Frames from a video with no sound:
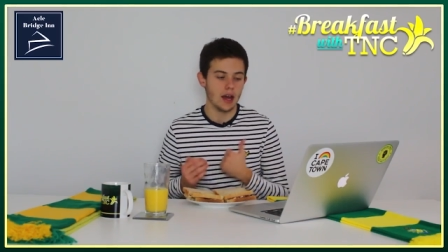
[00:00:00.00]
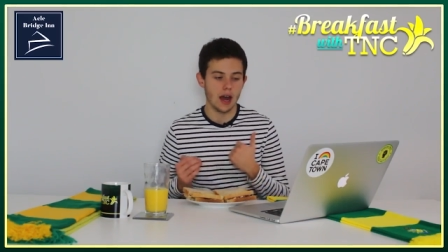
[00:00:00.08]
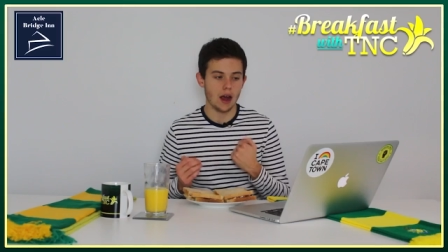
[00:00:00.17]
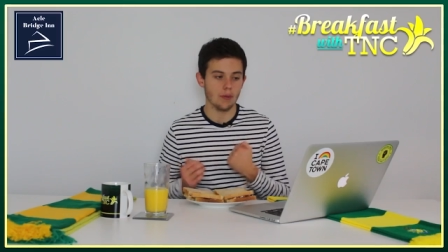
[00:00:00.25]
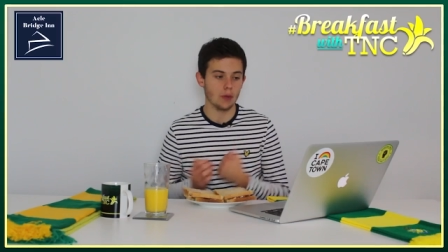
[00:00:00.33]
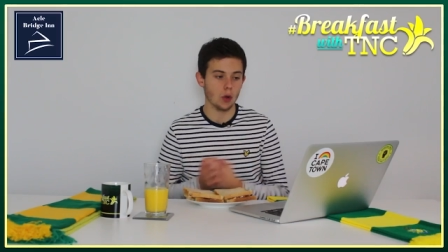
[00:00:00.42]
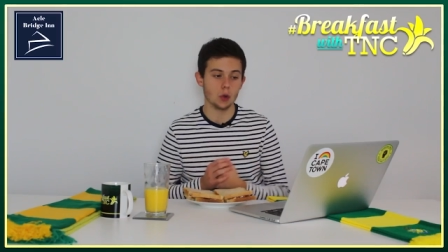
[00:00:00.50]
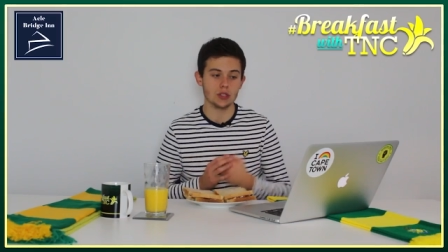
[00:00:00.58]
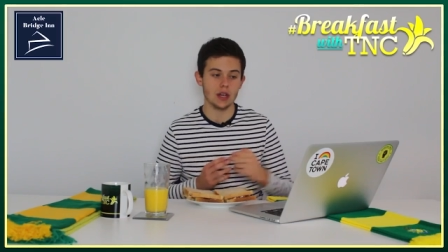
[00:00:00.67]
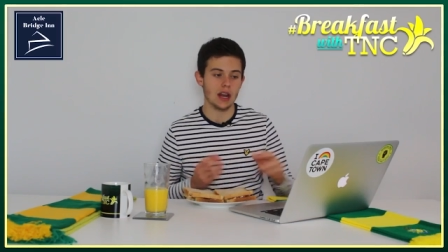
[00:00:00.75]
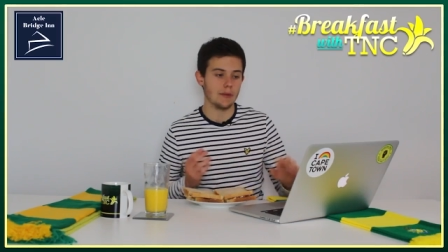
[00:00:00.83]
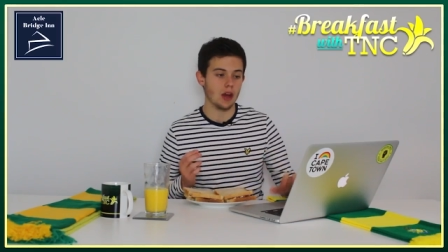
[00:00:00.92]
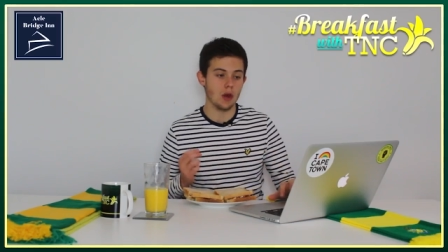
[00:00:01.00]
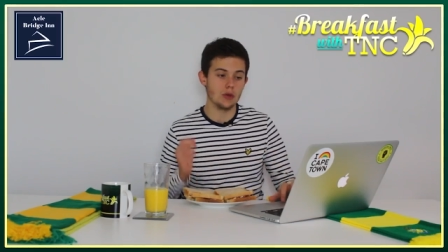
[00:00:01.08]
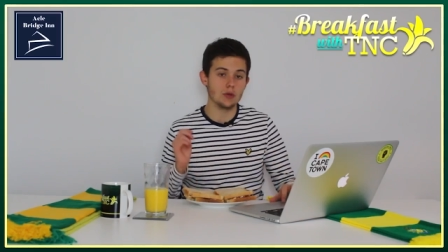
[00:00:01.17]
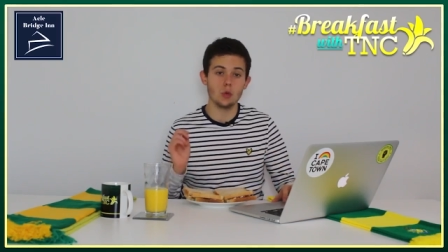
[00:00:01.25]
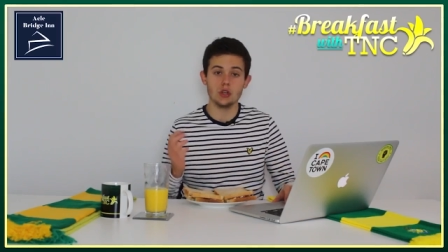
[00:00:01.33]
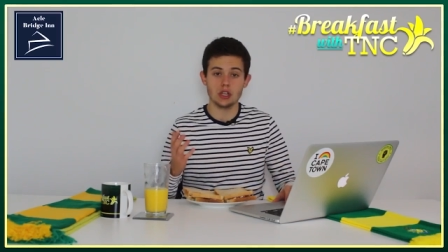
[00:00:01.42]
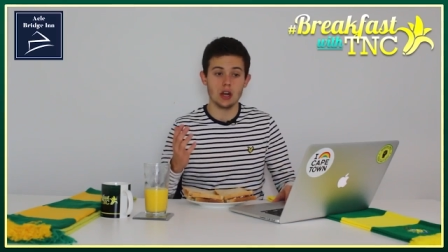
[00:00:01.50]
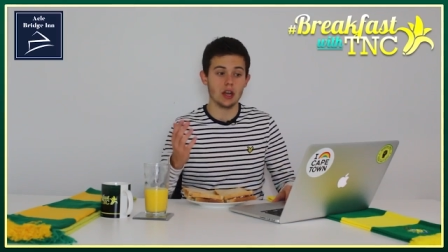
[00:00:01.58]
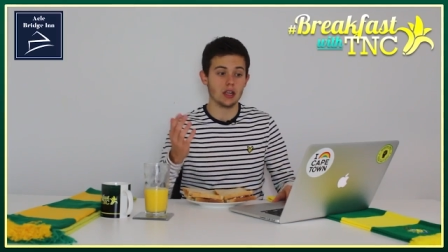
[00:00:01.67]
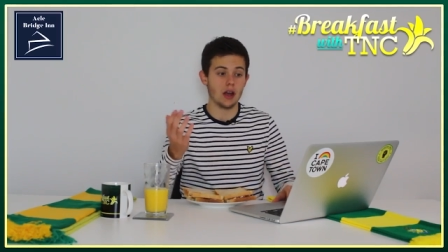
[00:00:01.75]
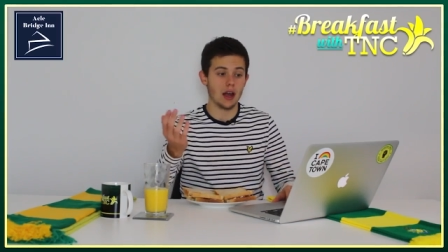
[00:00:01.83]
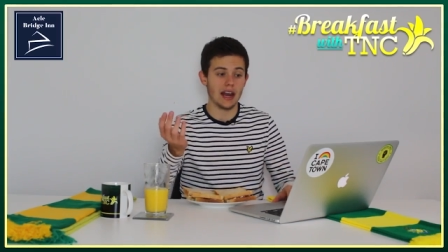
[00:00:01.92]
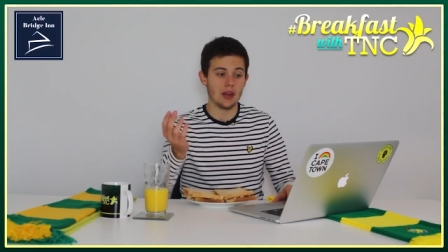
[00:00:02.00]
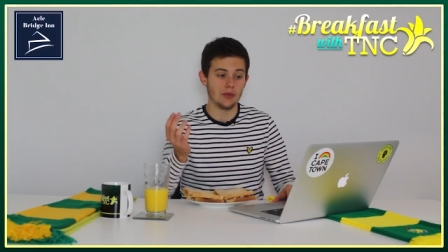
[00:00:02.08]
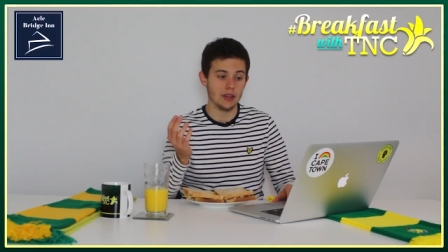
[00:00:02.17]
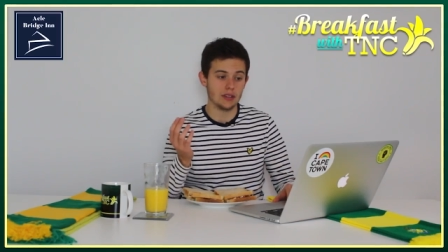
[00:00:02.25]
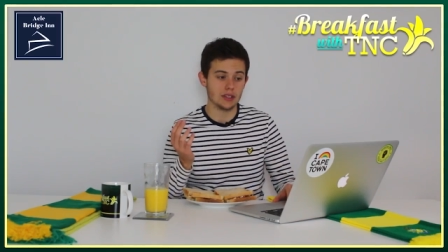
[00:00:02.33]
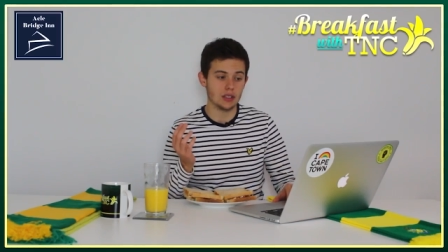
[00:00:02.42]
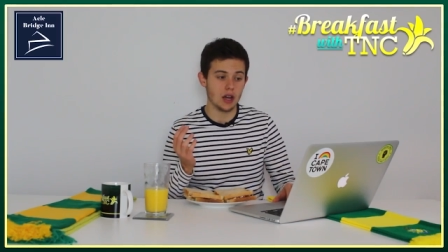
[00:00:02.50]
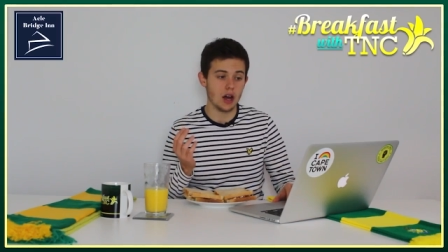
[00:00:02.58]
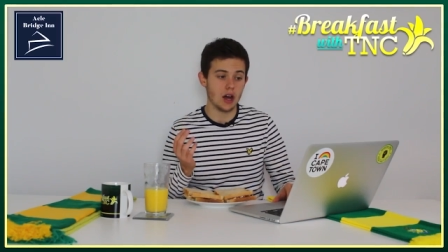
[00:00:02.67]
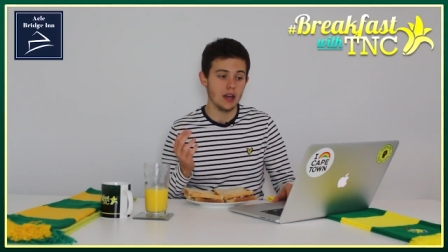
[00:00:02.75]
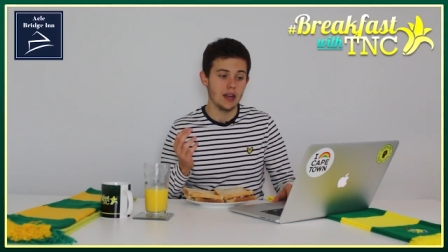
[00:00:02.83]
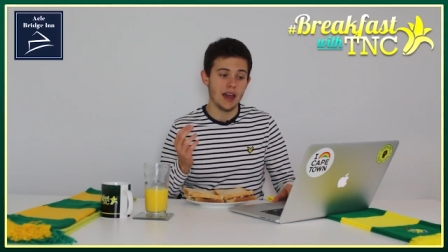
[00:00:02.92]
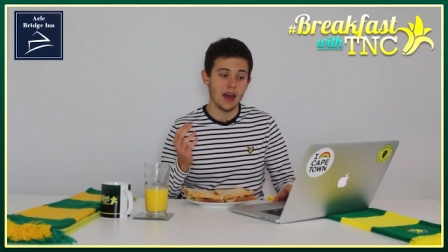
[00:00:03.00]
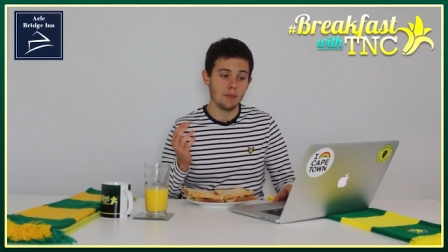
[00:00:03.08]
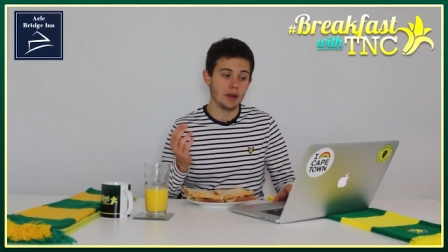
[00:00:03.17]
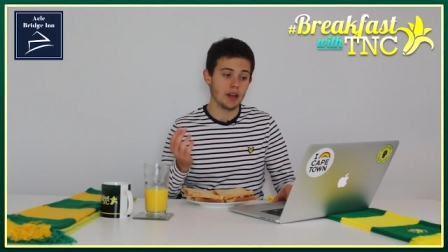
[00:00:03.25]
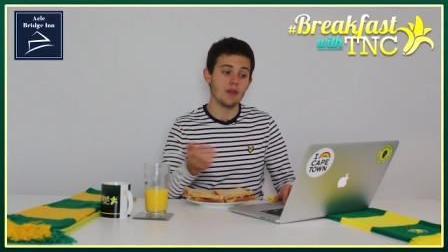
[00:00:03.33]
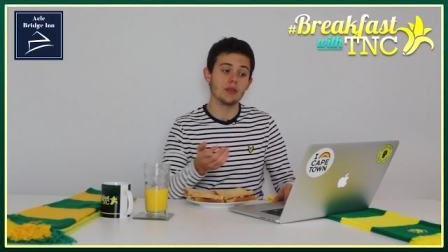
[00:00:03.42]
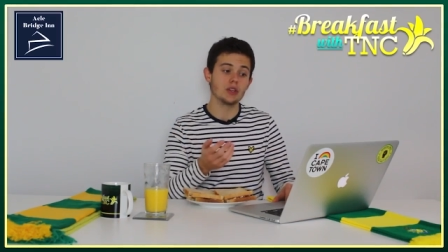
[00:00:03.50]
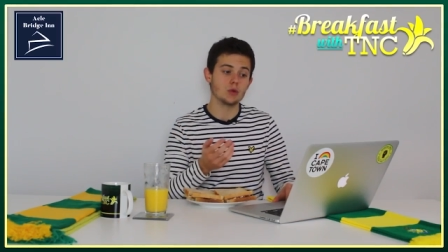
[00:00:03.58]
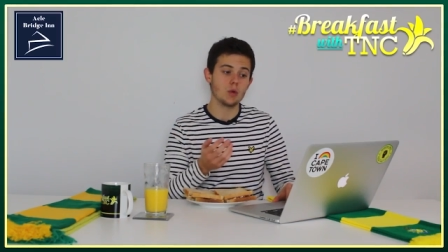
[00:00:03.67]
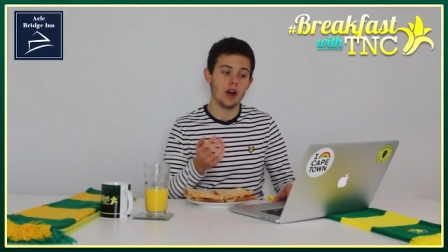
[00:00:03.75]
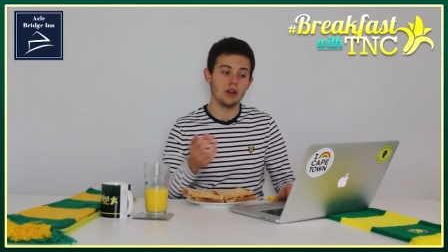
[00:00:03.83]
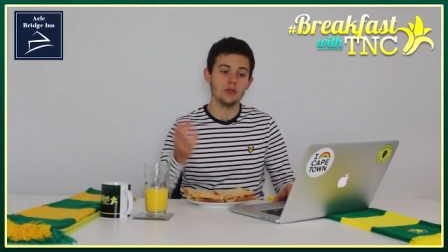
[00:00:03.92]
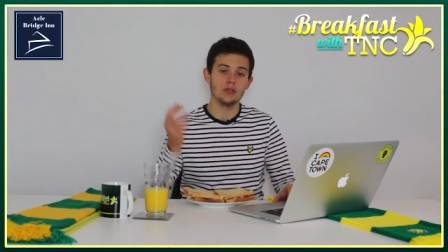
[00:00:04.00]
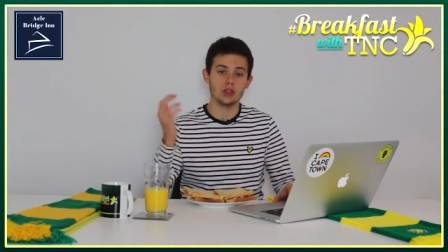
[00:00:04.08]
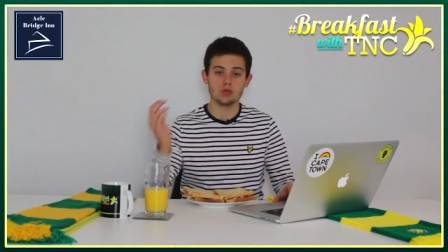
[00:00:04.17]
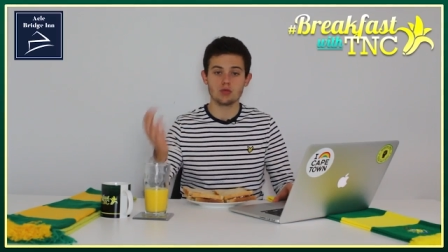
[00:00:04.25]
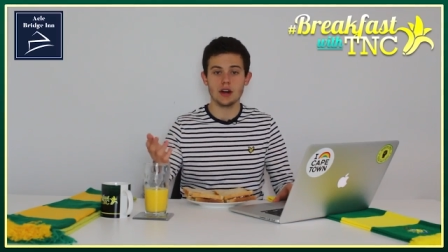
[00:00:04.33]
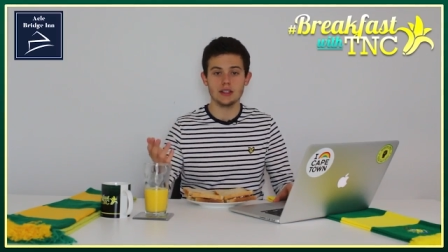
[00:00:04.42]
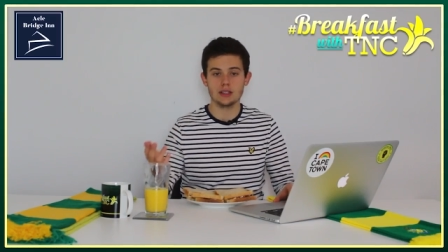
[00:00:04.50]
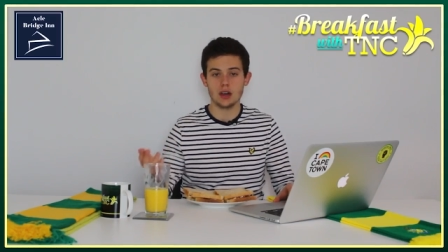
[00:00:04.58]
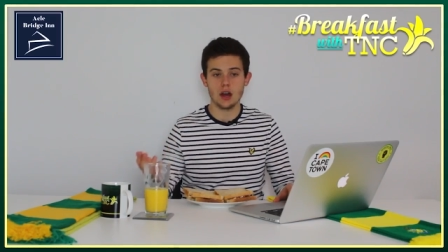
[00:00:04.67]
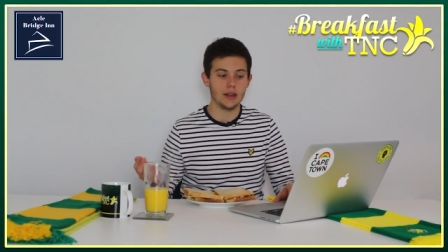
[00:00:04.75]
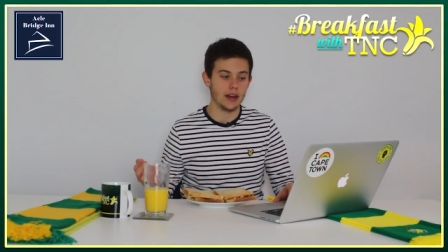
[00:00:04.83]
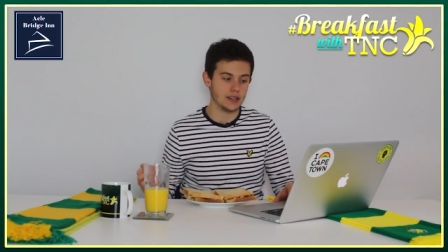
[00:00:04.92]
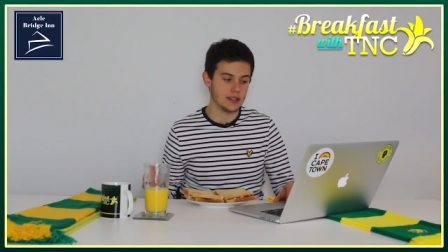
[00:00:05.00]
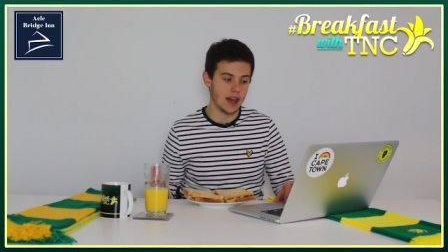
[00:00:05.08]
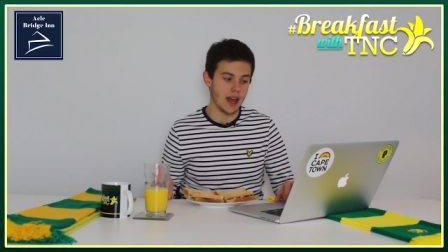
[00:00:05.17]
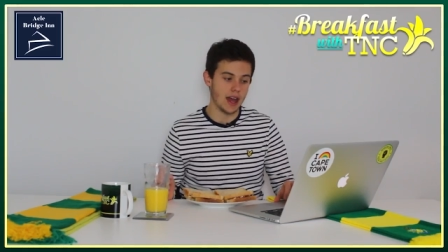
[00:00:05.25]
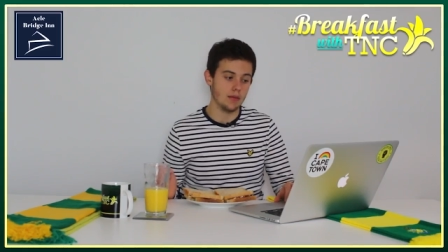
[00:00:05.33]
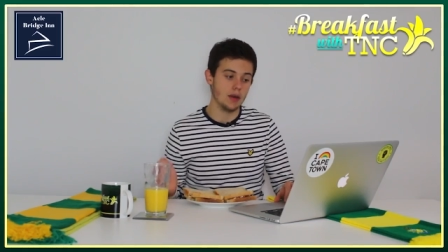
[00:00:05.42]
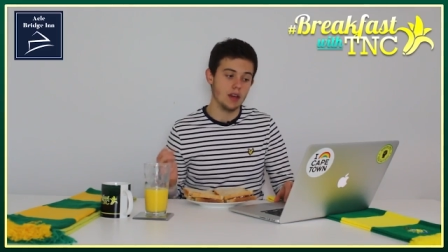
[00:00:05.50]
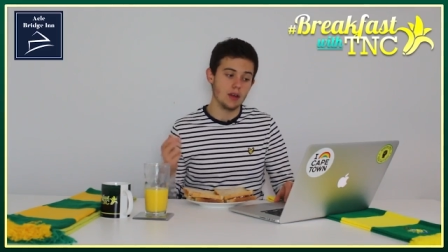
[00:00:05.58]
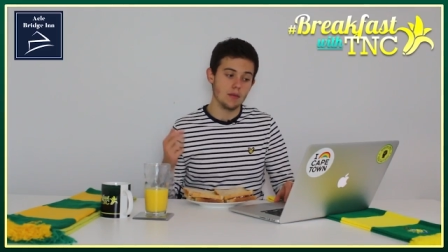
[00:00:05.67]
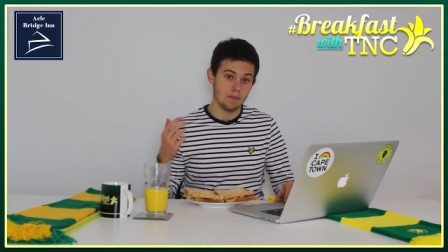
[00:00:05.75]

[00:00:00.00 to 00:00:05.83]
Also, let me know, would you like Kyle Lafferty to start and McGovern as well? Does Roddy start the next game?